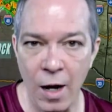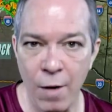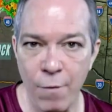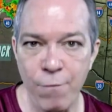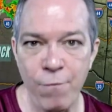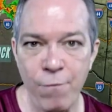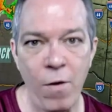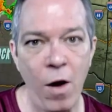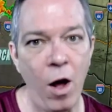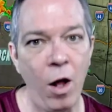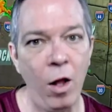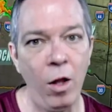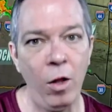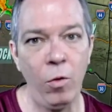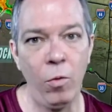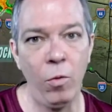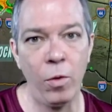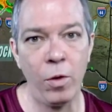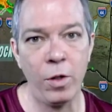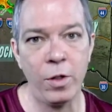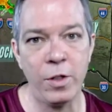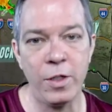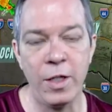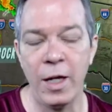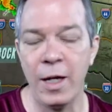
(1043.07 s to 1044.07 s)
of
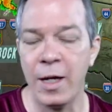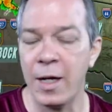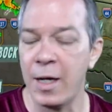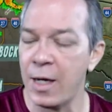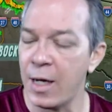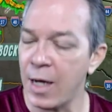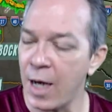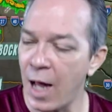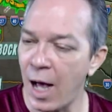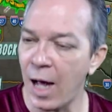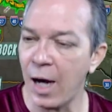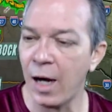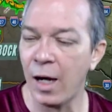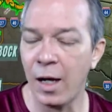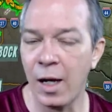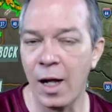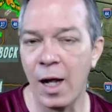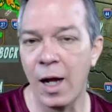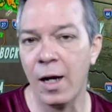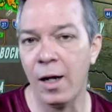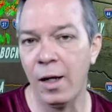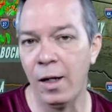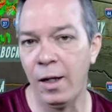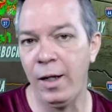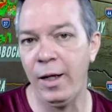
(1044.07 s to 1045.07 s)
followers and not a
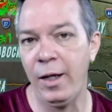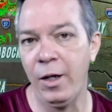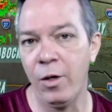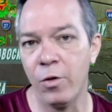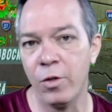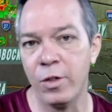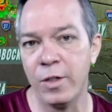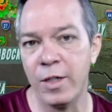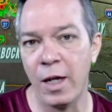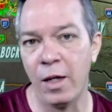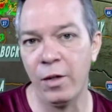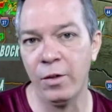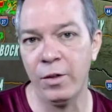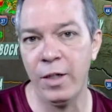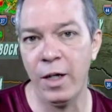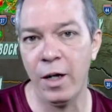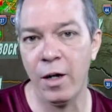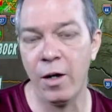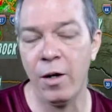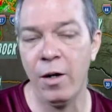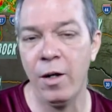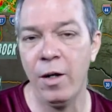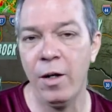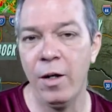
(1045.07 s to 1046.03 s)
lot of leaders out there.